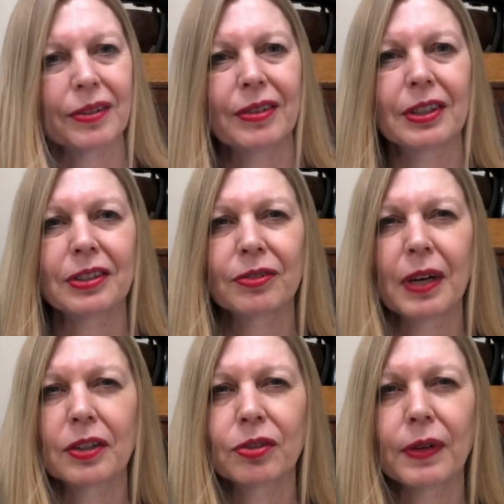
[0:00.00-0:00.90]
So I
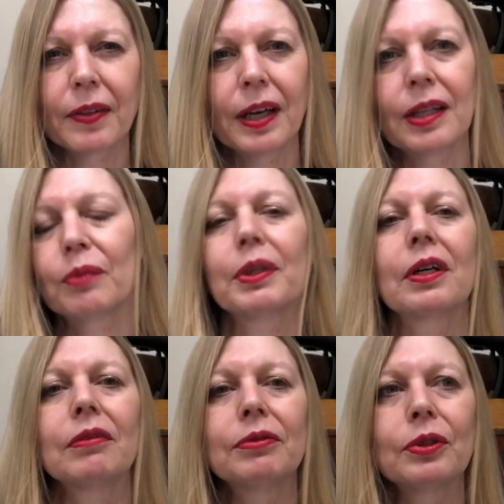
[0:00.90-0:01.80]
just found that a little bit
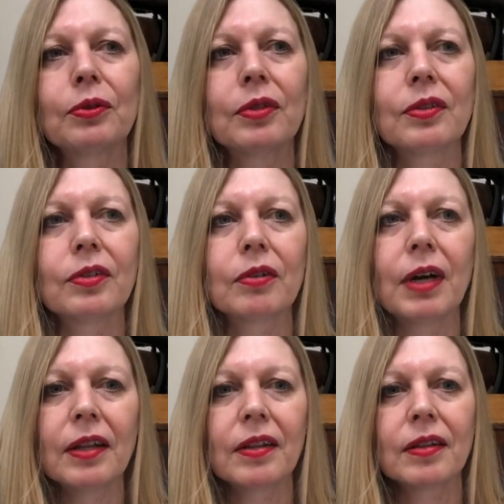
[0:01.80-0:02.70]
confusing. So
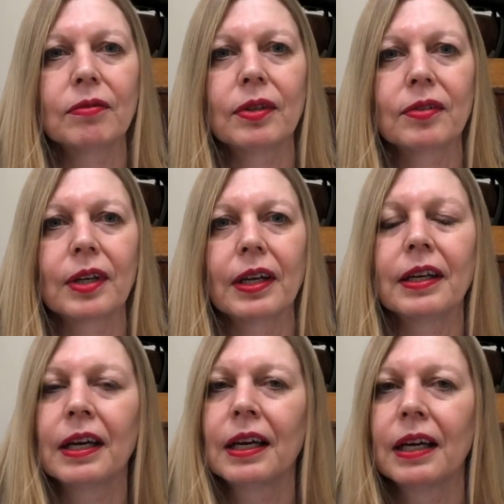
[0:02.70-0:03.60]
rather than risk
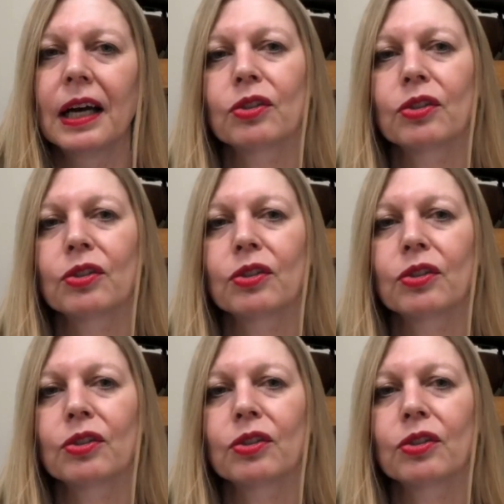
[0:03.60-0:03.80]
it, I